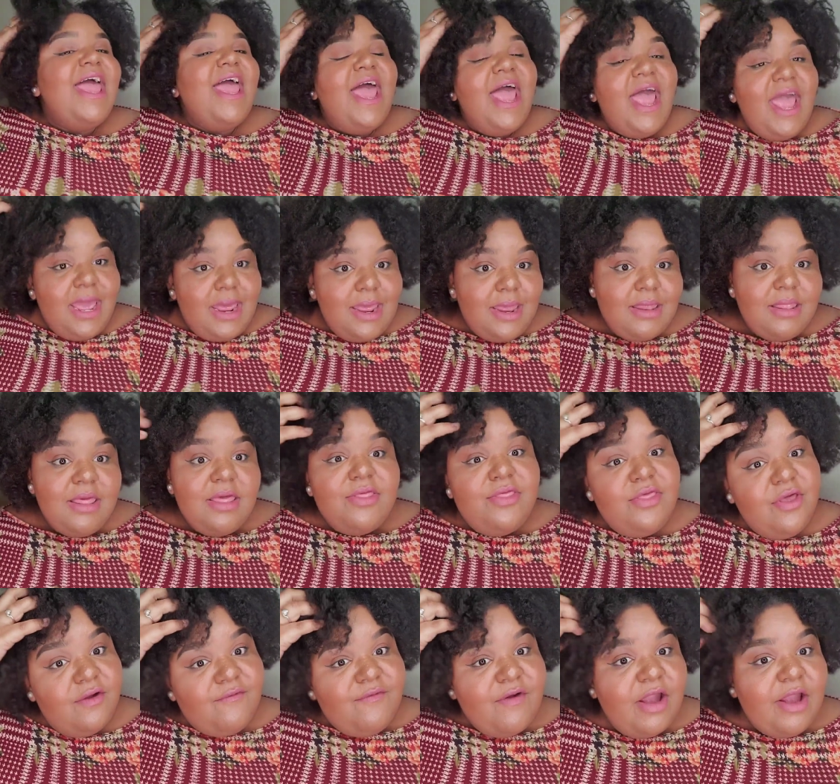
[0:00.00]
And
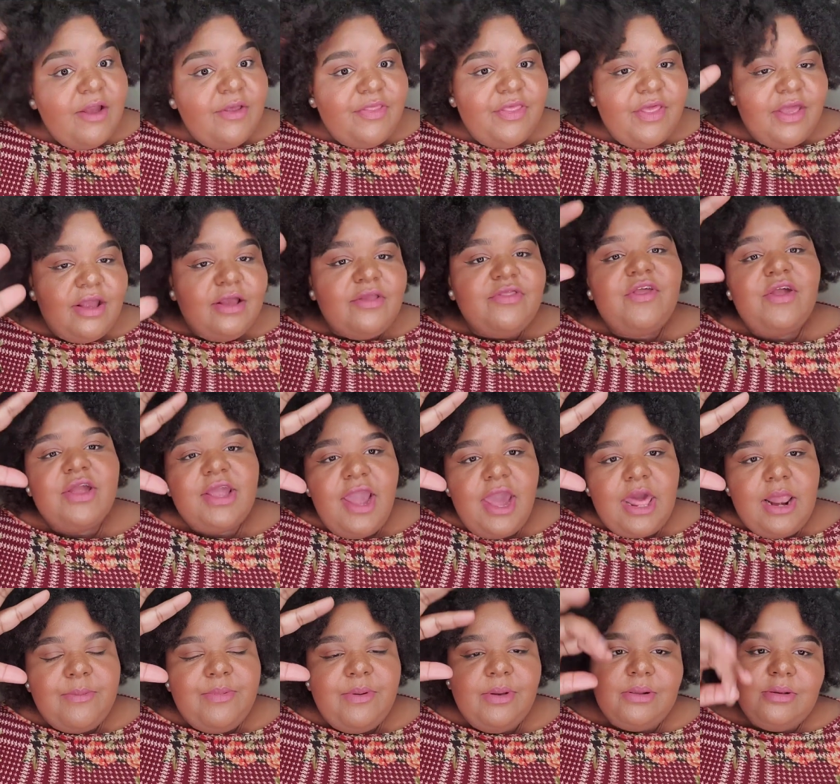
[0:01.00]
they're very thick. They're
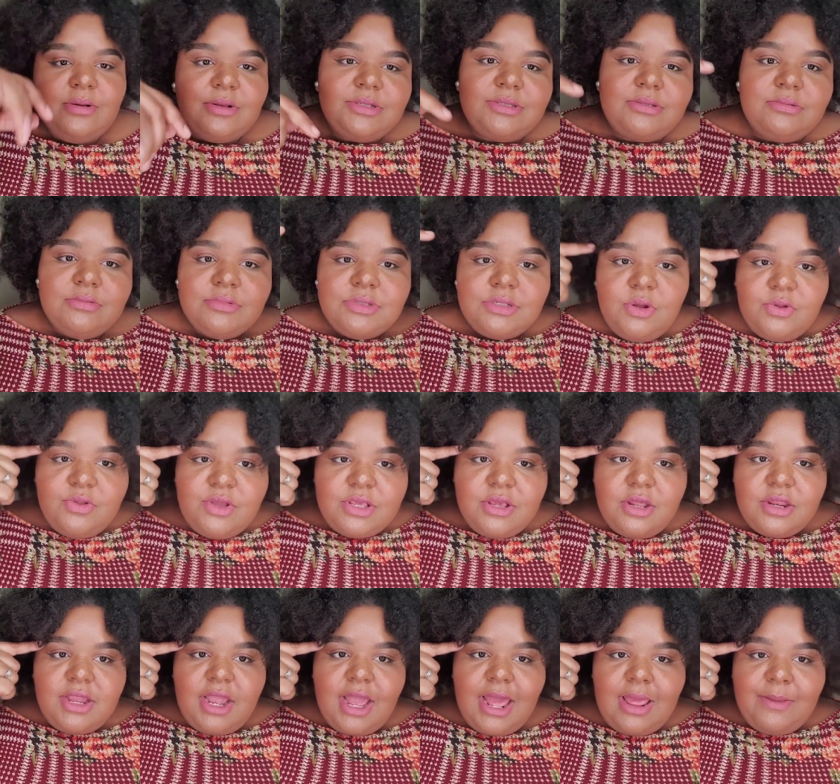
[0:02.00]
caterpillars. So these are
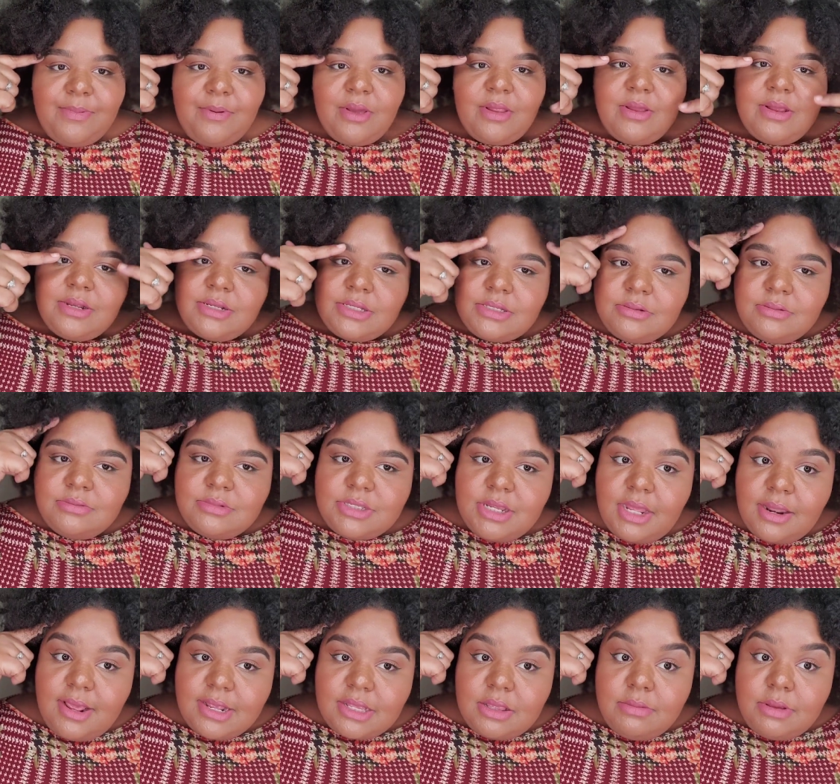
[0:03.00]
the caterpillars. Say
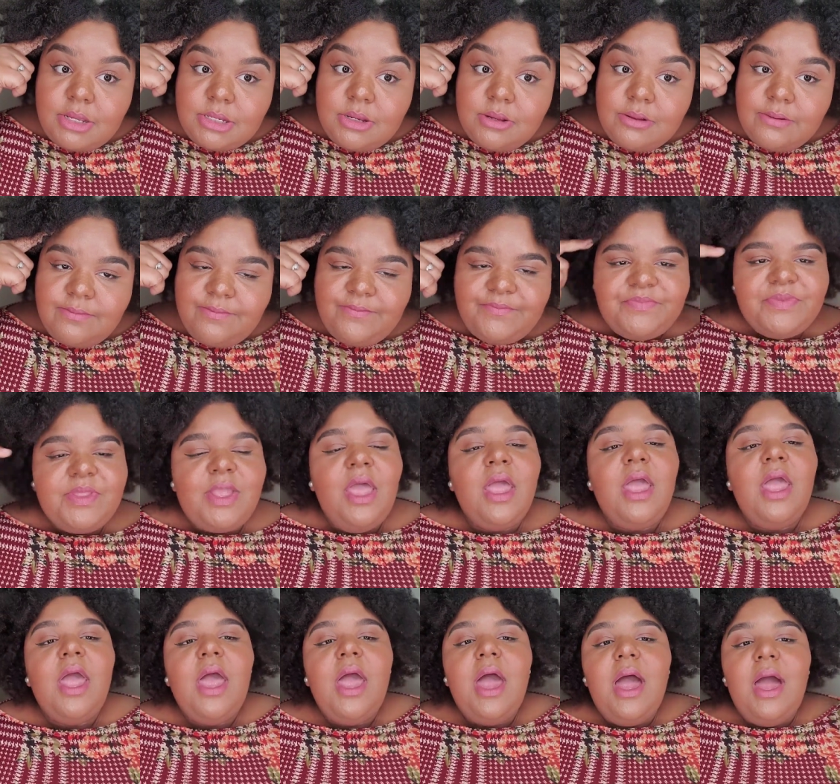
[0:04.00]
nice to meet you.
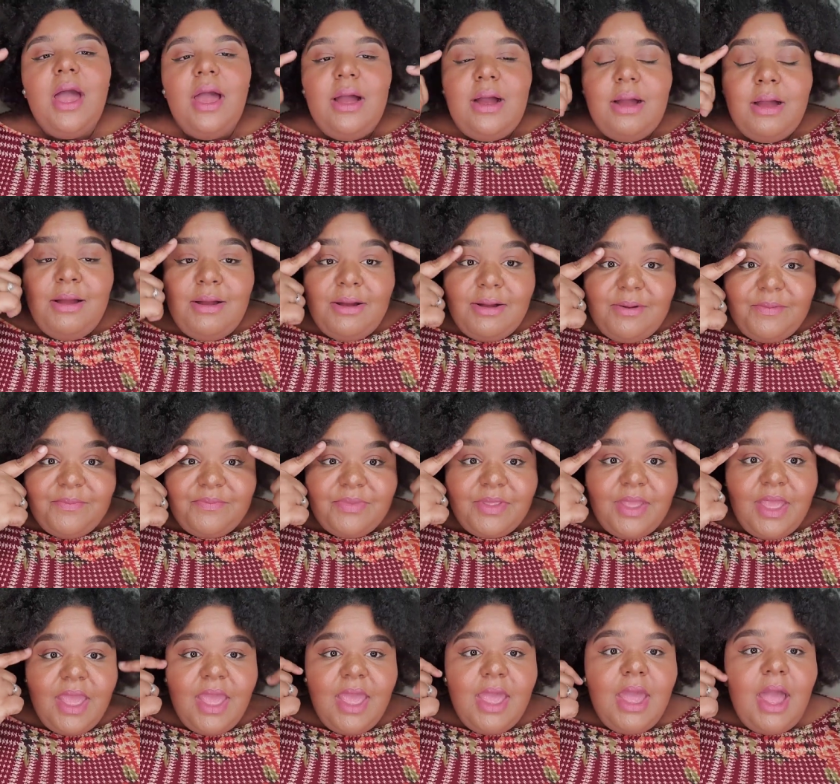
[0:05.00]
Um,
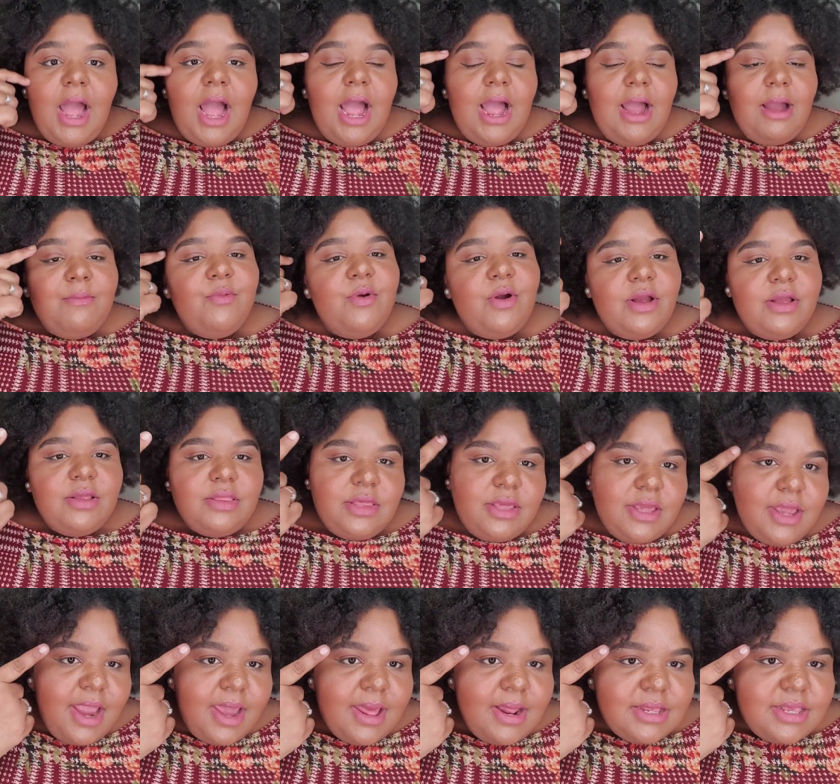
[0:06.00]
I'm wearing
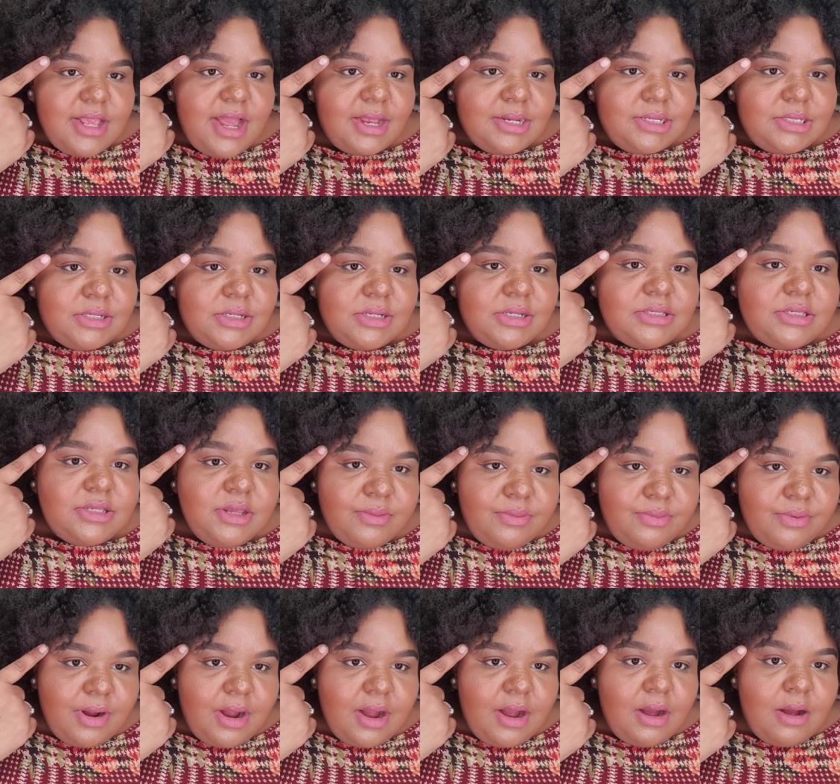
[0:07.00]
the Anastasia Dip
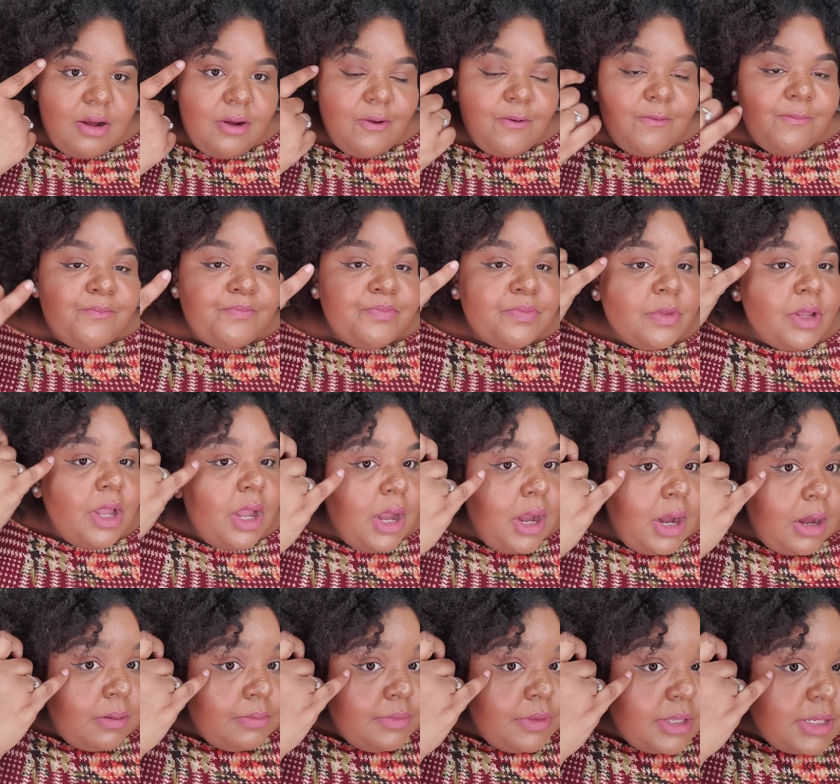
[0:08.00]
Brow.
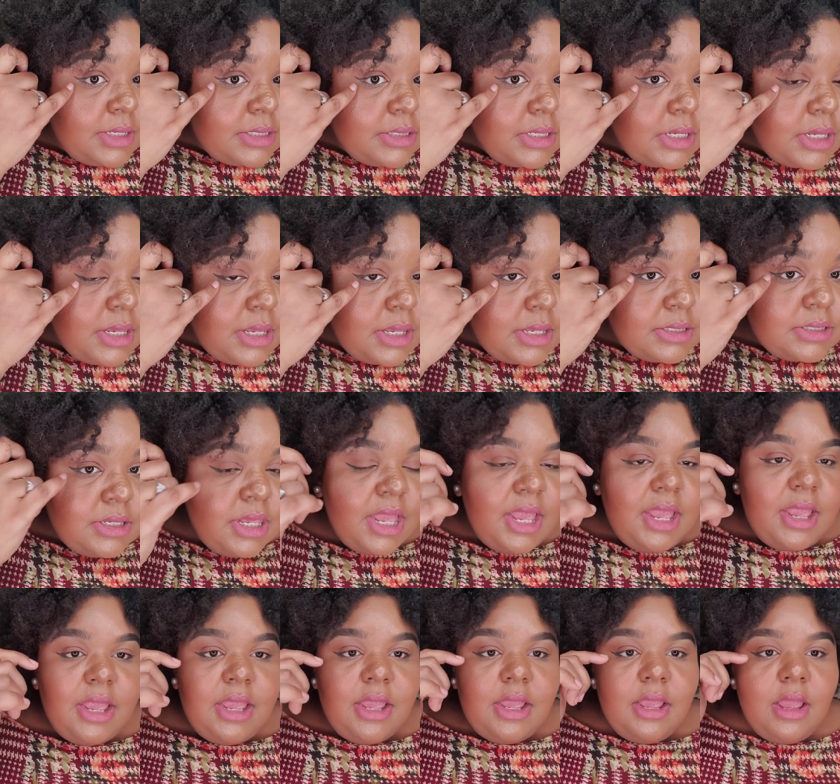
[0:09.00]
Um, this is
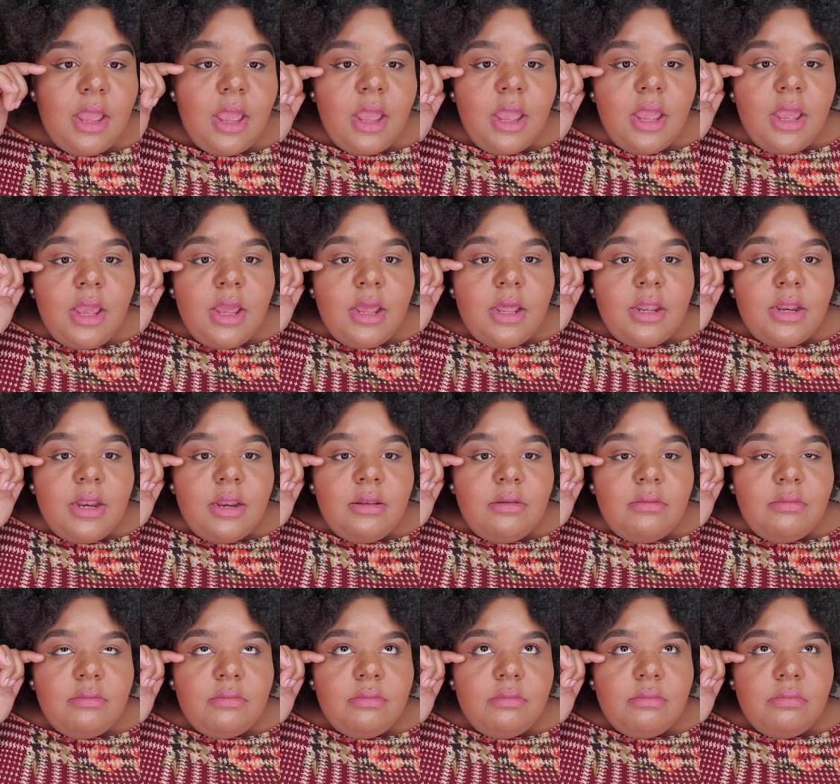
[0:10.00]
a
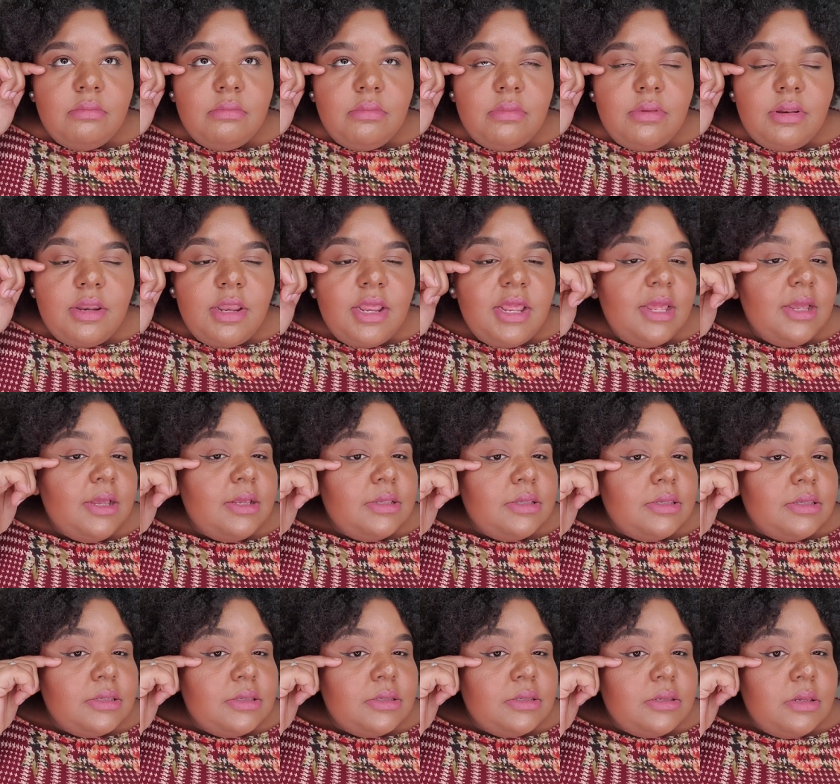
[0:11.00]
N Y
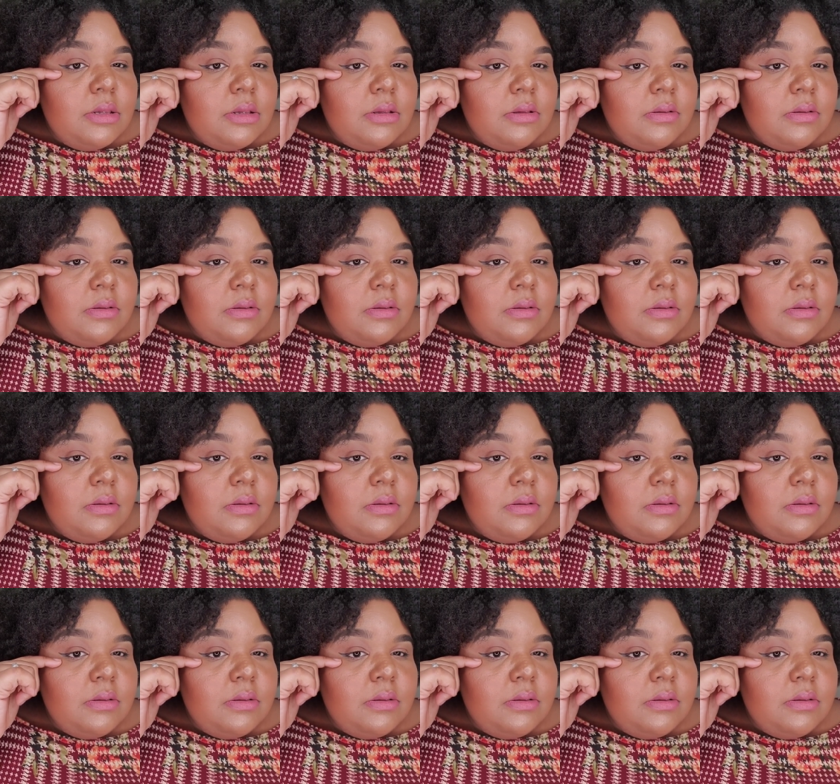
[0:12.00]
X